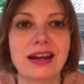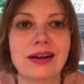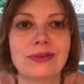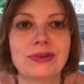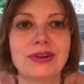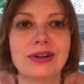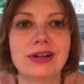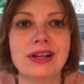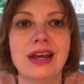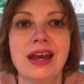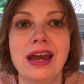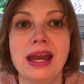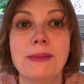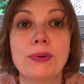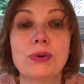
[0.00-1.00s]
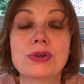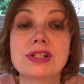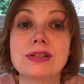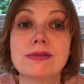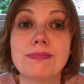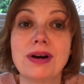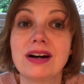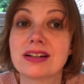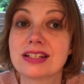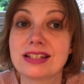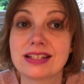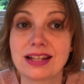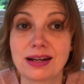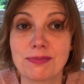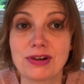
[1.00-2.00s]
and what an important part of
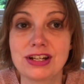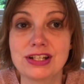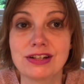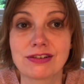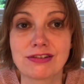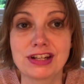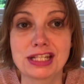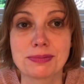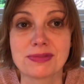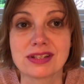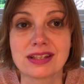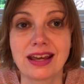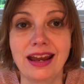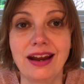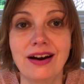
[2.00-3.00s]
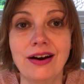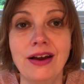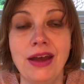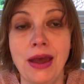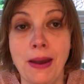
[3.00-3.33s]
the celebration of Christmas they are.